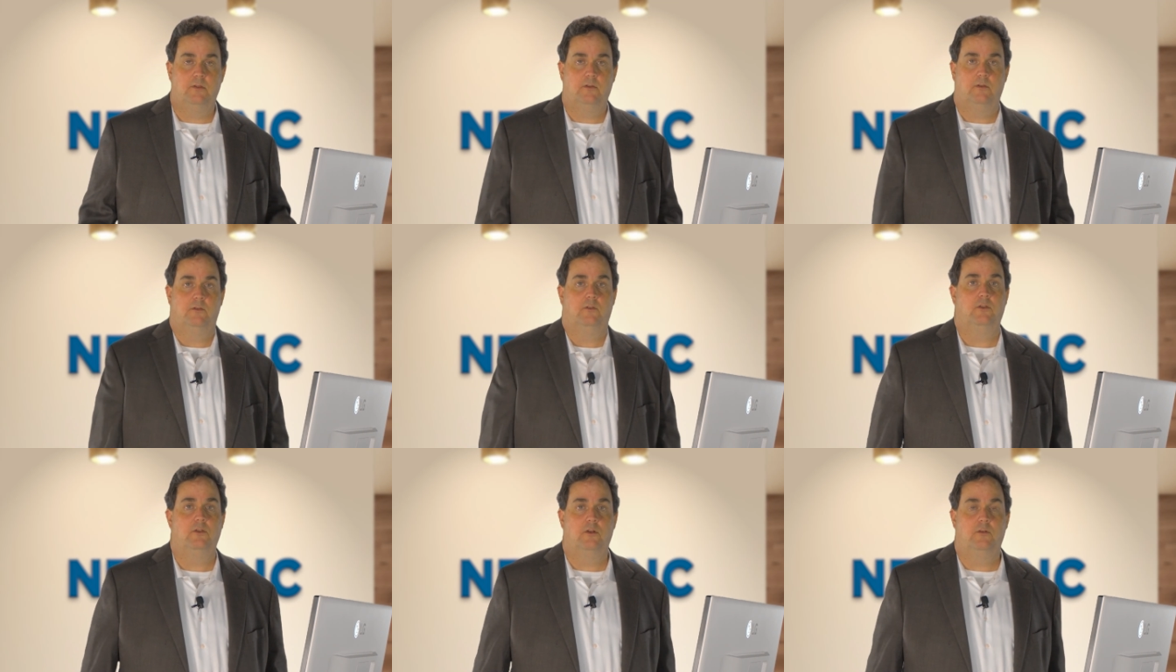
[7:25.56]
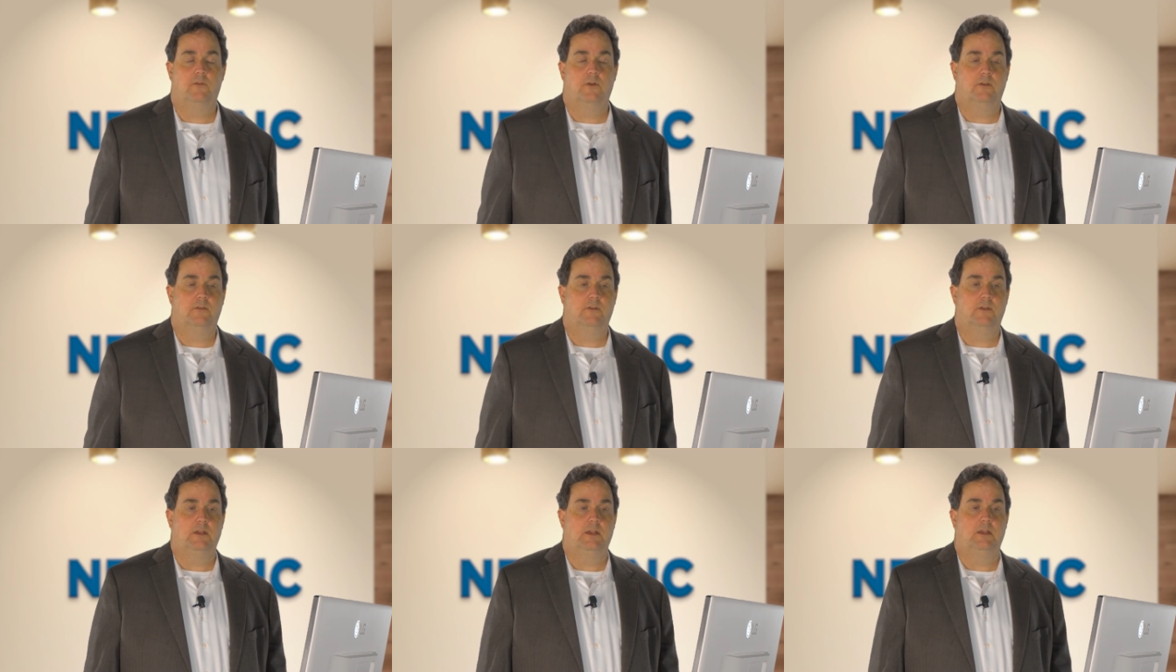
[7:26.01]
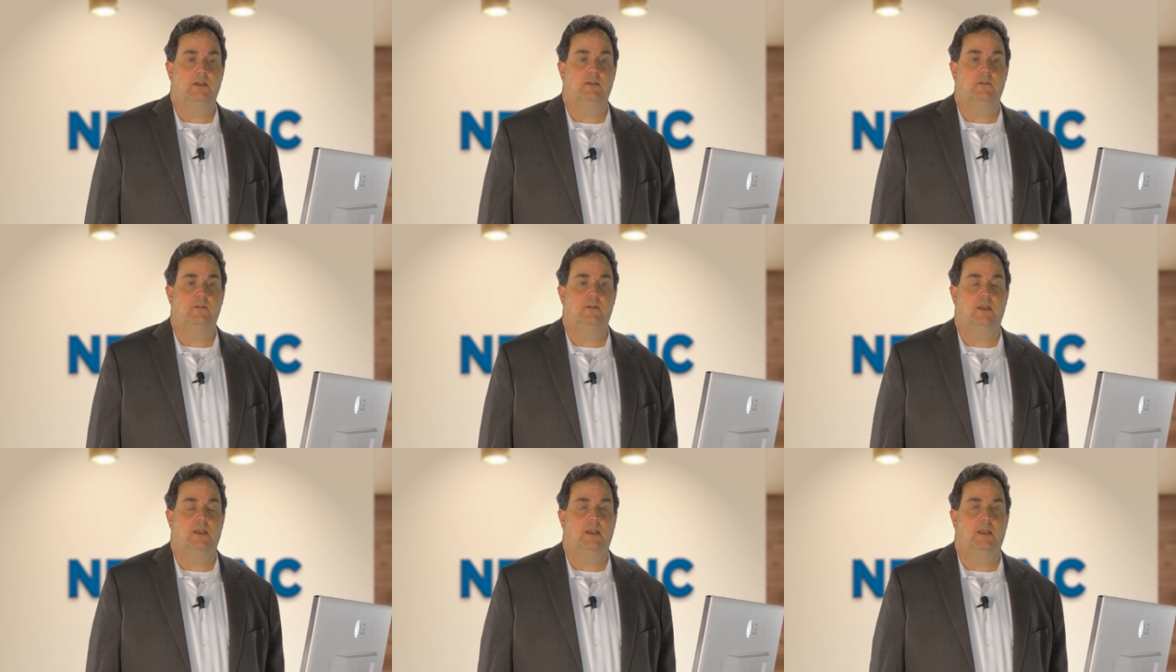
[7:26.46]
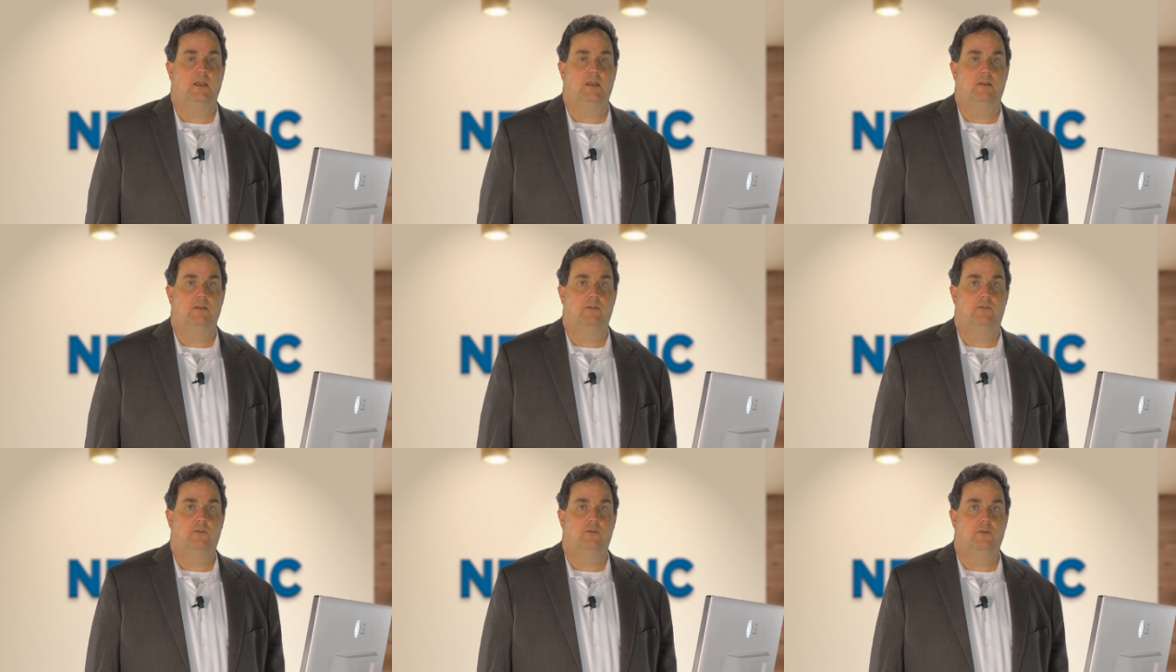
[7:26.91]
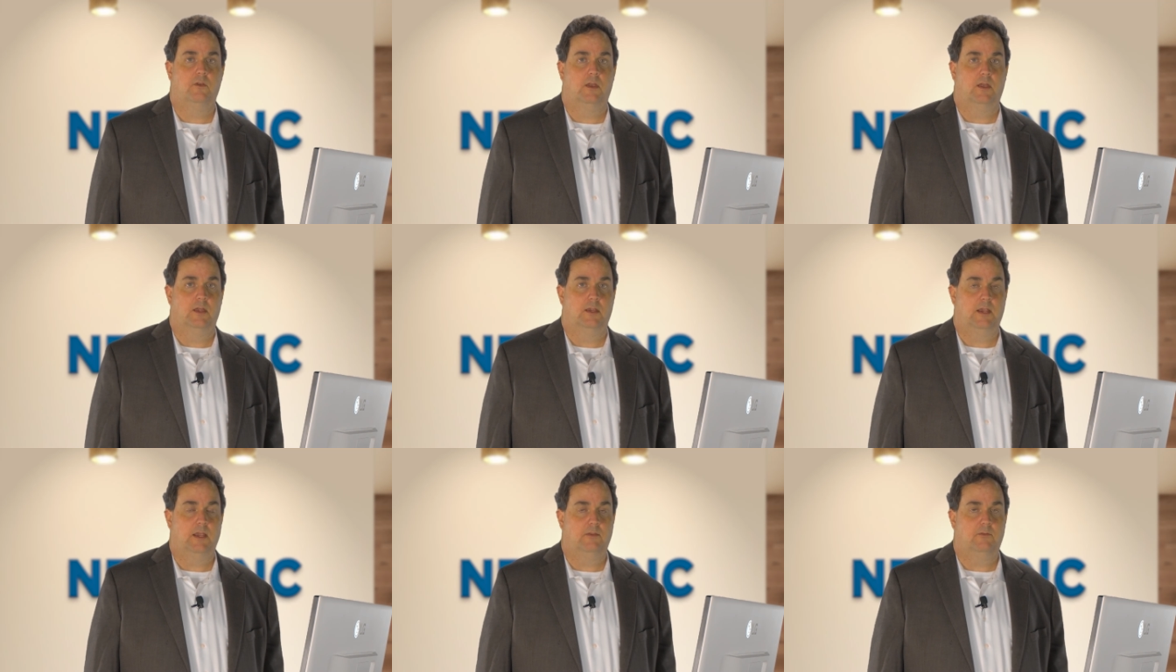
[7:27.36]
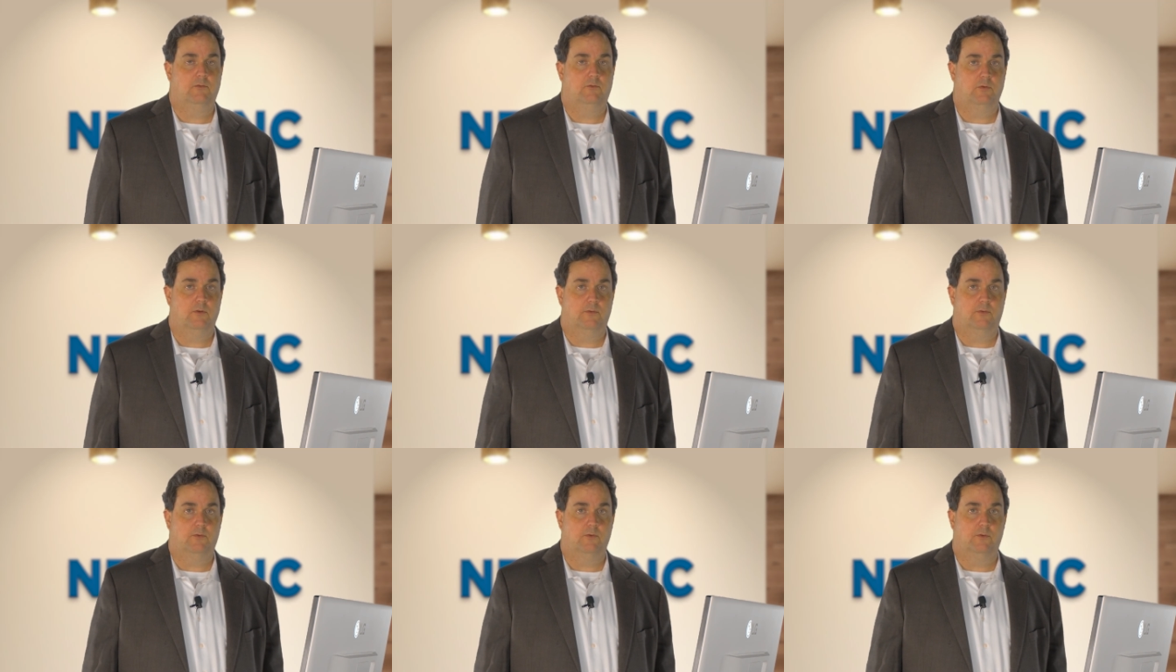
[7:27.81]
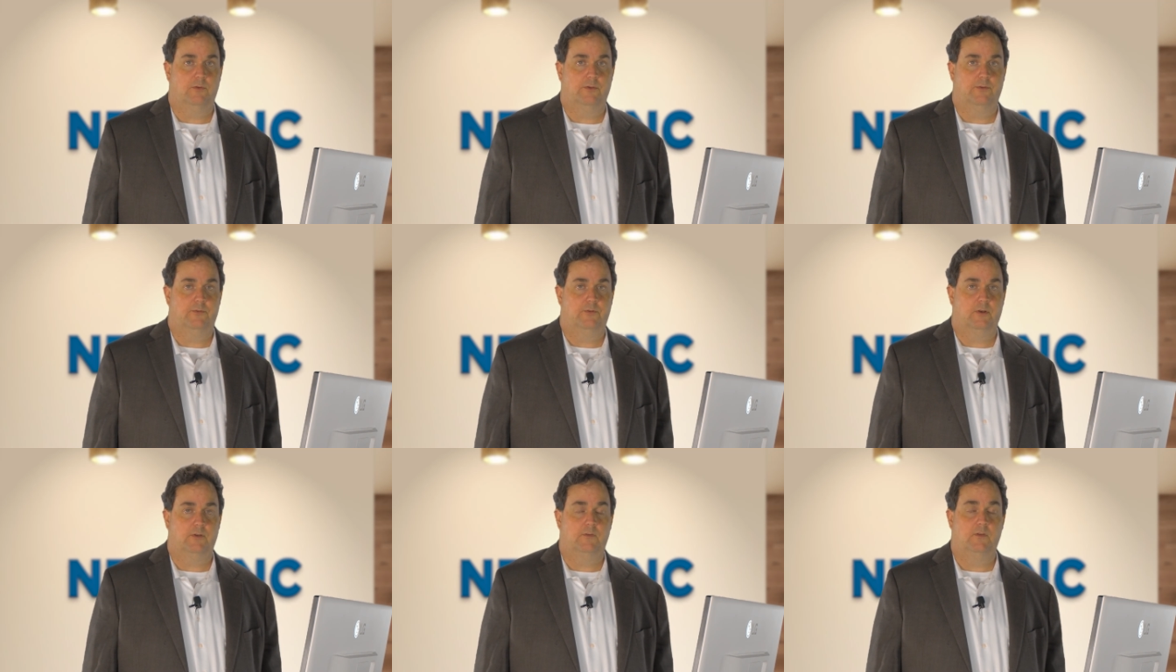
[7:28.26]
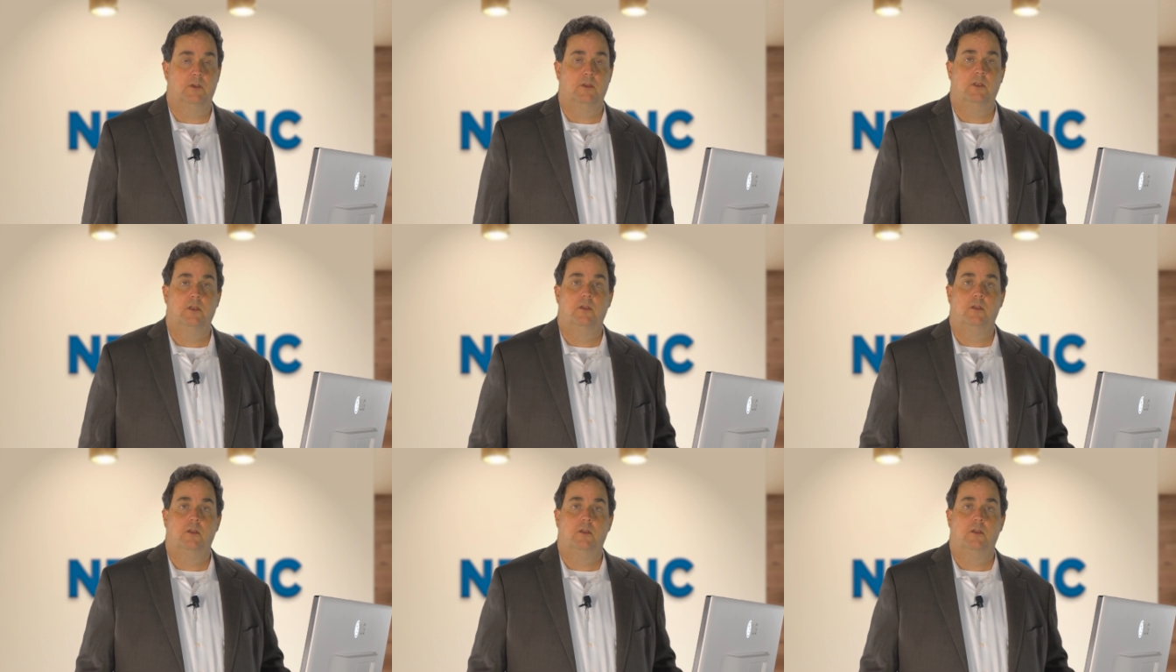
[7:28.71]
universities and K-12 school districts